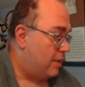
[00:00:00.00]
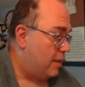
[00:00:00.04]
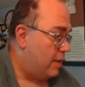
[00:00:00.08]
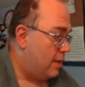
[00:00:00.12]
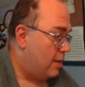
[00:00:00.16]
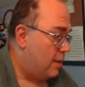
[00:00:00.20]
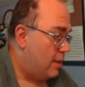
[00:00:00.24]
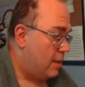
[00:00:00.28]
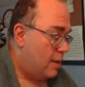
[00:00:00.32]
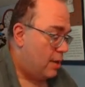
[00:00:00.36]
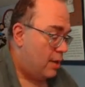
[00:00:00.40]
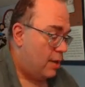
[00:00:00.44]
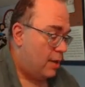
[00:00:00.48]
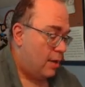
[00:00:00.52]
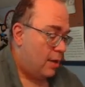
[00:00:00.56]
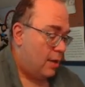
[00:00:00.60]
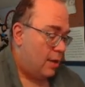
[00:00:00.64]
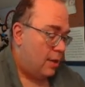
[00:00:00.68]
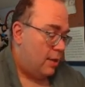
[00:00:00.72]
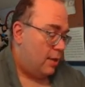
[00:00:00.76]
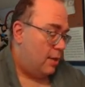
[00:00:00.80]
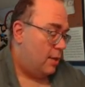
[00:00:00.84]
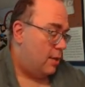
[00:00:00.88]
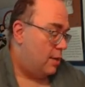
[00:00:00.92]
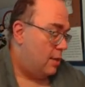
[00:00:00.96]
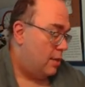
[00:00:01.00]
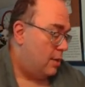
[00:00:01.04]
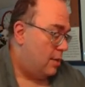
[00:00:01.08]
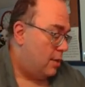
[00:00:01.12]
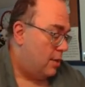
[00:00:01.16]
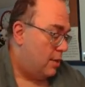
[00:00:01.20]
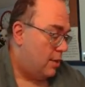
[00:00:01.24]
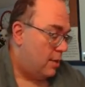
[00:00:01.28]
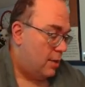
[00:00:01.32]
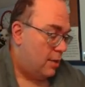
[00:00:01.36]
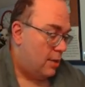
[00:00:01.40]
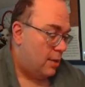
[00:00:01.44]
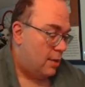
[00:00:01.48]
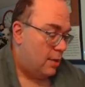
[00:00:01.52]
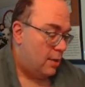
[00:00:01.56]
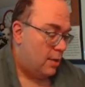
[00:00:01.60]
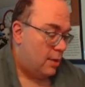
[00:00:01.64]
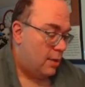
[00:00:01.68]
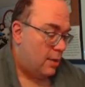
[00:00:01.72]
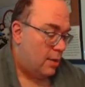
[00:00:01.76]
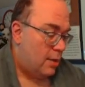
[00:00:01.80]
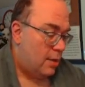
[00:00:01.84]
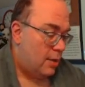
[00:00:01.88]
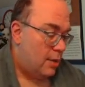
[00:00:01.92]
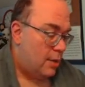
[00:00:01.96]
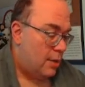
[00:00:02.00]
[no speech]